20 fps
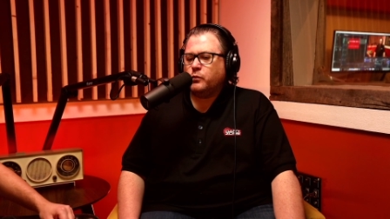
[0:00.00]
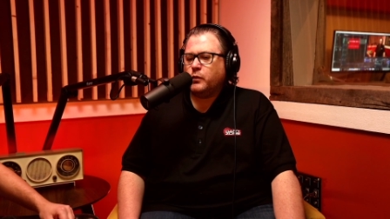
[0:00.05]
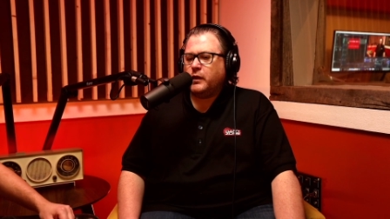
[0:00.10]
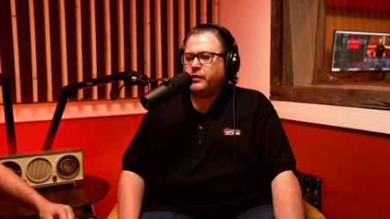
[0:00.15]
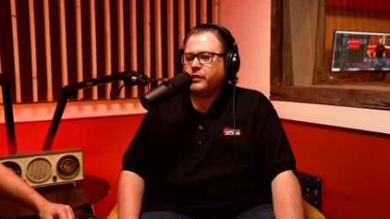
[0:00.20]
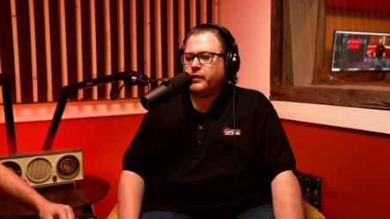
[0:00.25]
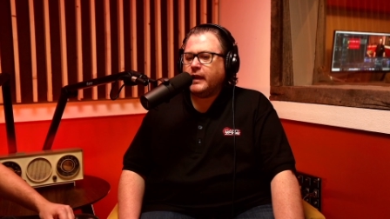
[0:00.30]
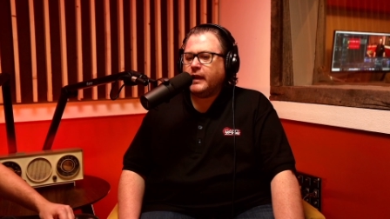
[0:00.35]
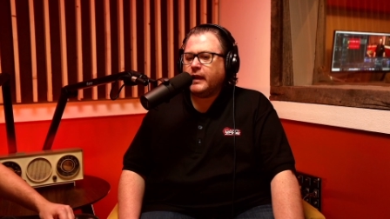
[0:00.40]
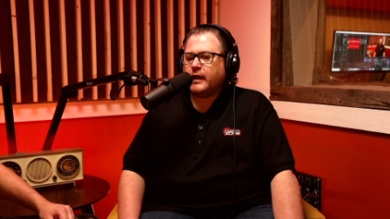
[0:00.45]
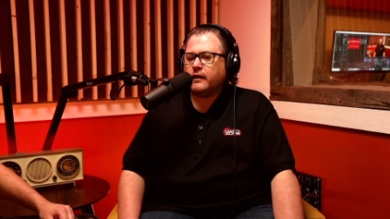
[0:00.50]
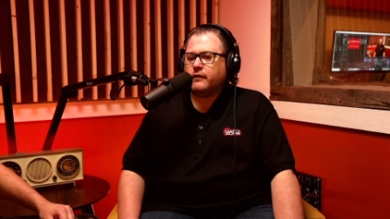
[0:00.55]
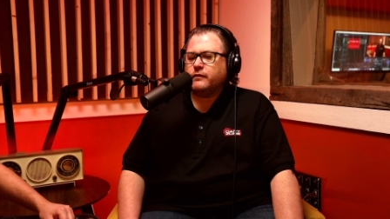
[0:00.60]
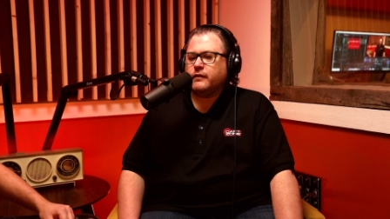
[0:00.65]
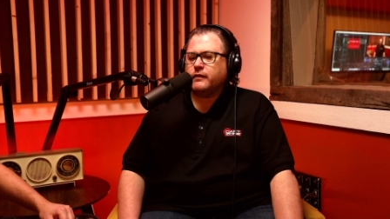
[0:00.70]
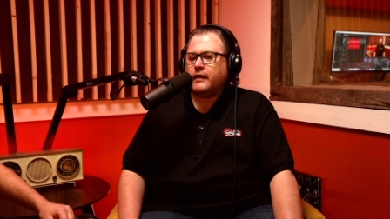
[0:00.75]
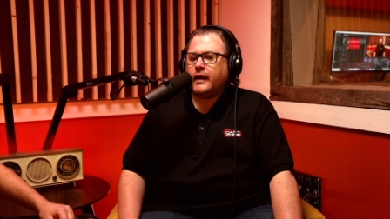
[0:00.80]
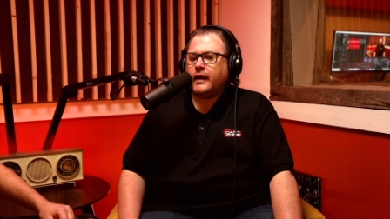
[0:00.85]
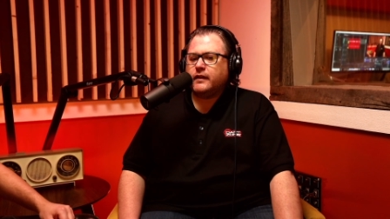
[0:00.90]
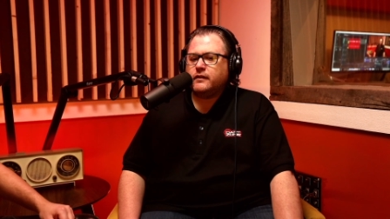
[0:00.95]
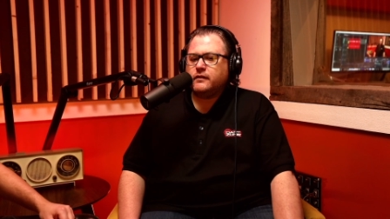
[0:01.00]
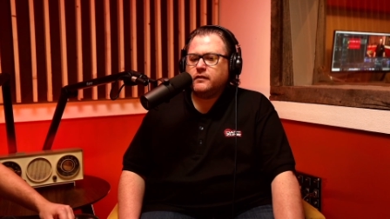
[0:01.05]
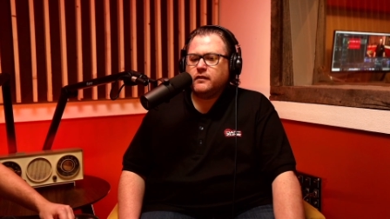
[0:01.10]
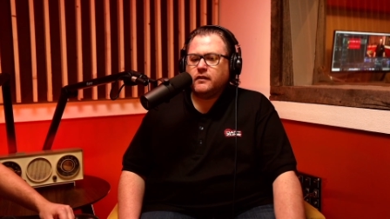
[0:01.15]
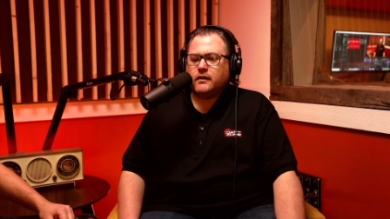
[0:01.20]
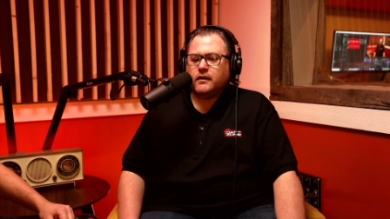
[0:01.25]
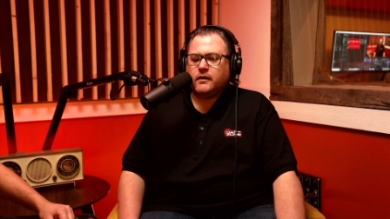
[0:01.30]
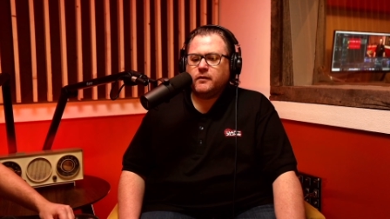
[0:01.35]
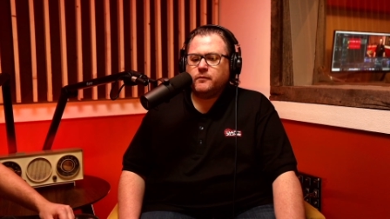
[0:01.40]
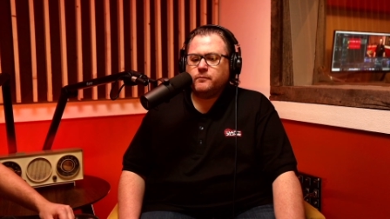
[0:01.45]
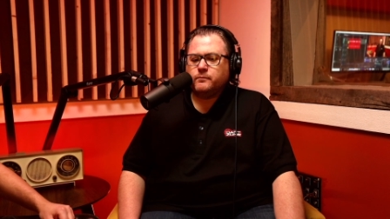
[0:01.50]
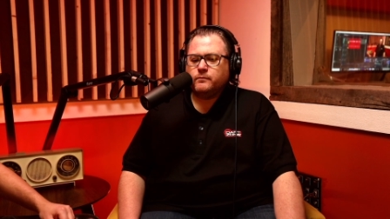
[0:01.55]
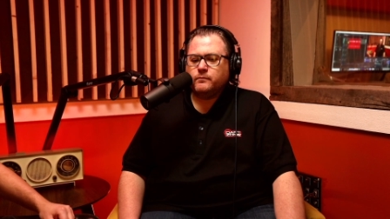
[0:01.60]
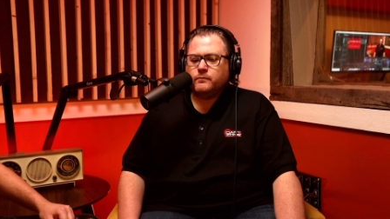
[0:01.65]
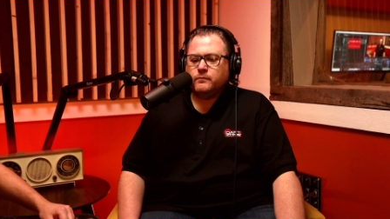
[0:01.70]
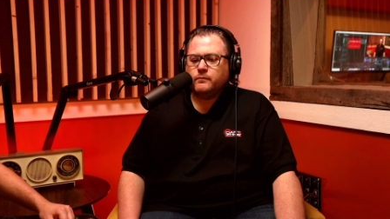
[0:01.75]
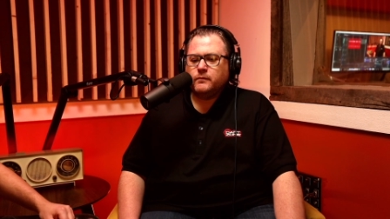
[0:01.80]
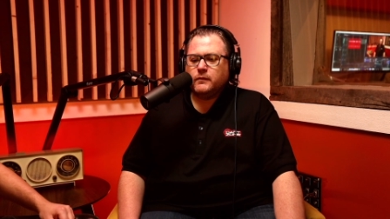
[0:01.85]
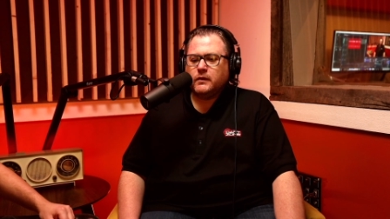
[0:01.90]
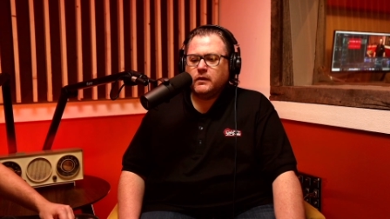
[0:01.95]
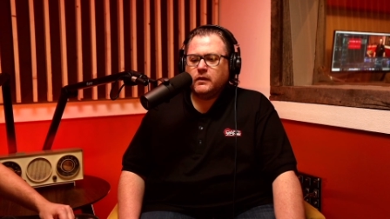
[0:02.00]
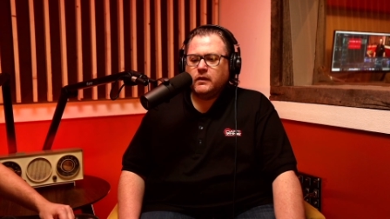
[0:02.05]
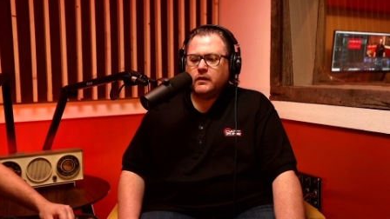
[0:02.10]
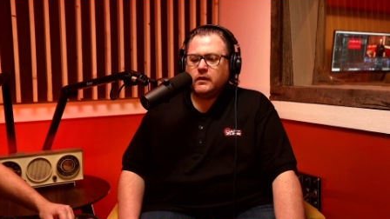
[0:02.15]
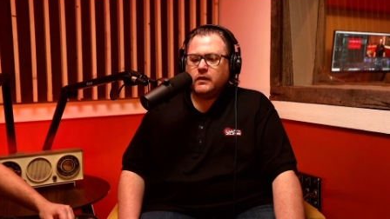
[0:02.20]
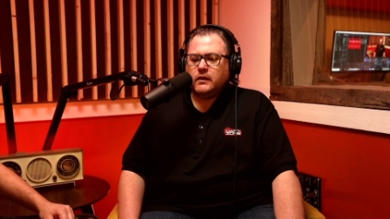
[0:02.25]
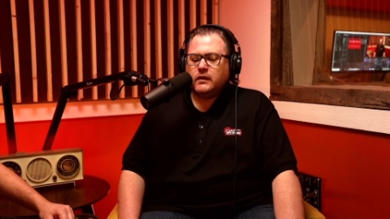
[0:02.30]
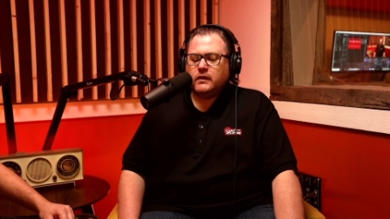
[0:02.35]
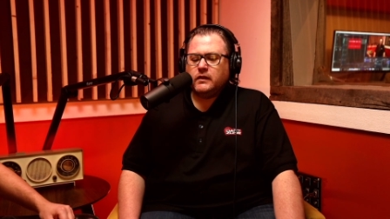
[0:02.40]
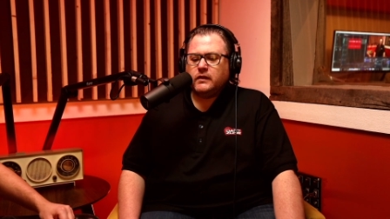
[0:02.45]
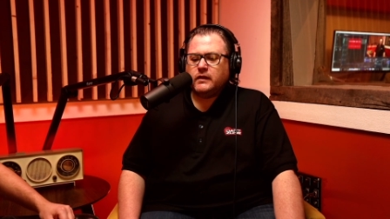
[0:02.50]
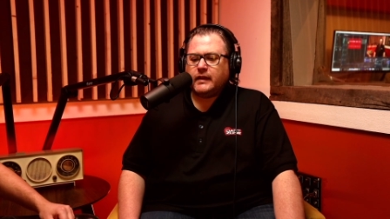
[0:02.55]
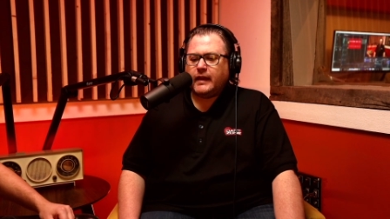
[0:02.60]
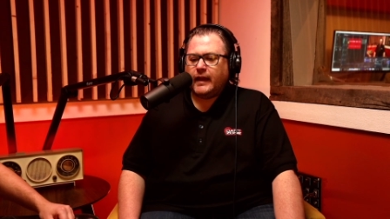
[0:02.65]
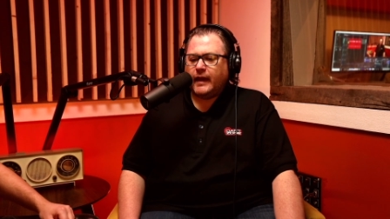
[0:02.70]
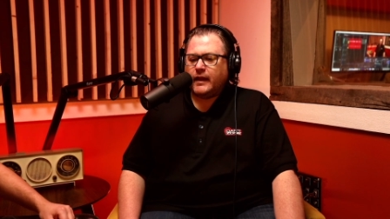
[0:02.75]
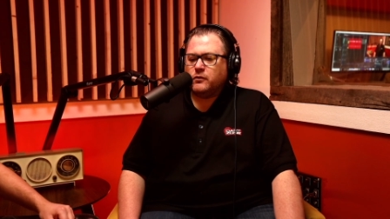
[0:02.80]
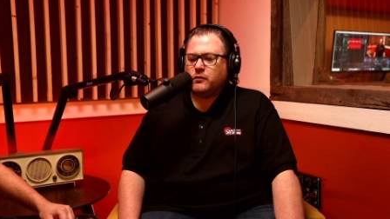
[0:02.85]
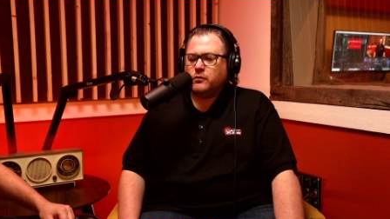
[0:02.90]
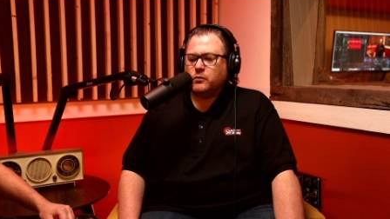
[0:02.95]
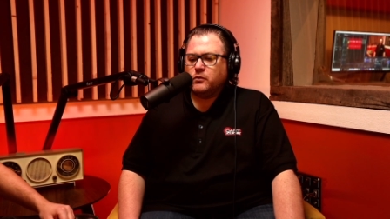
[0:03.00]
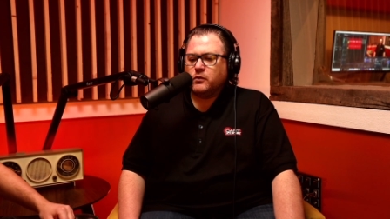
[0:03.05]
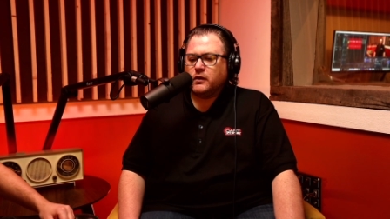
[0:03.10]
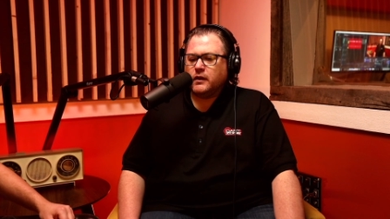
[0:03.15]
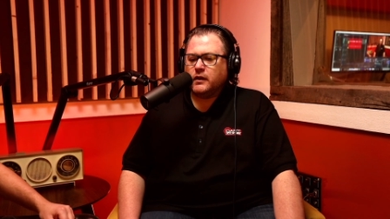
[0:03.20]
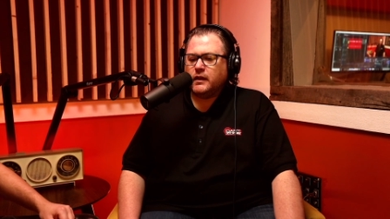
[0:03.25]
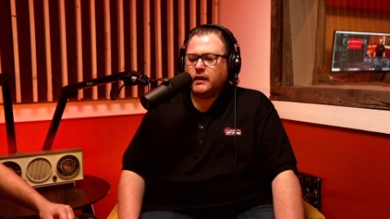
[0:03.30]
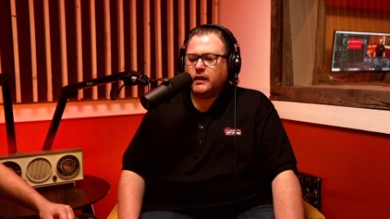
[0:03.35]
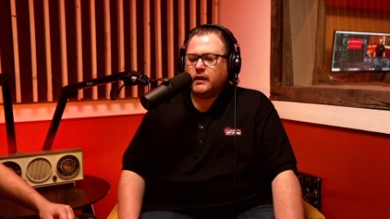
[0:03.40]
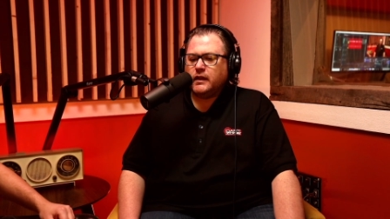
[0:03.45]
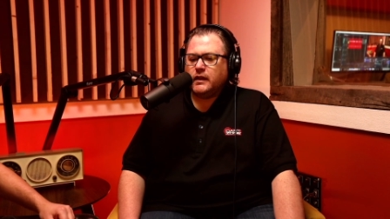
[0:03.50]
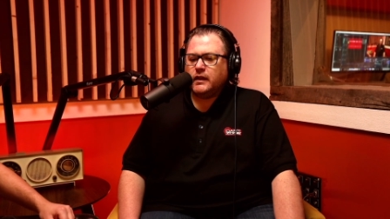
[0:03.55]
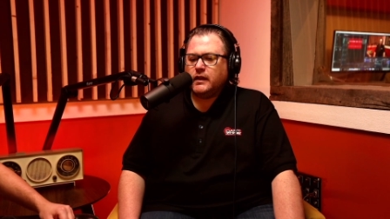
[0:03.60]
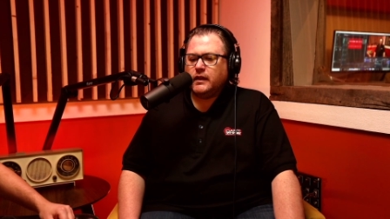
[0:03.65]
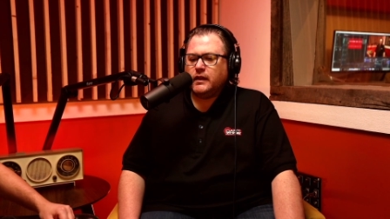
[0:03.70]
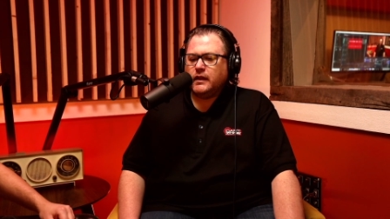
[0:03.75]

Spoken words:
think that the category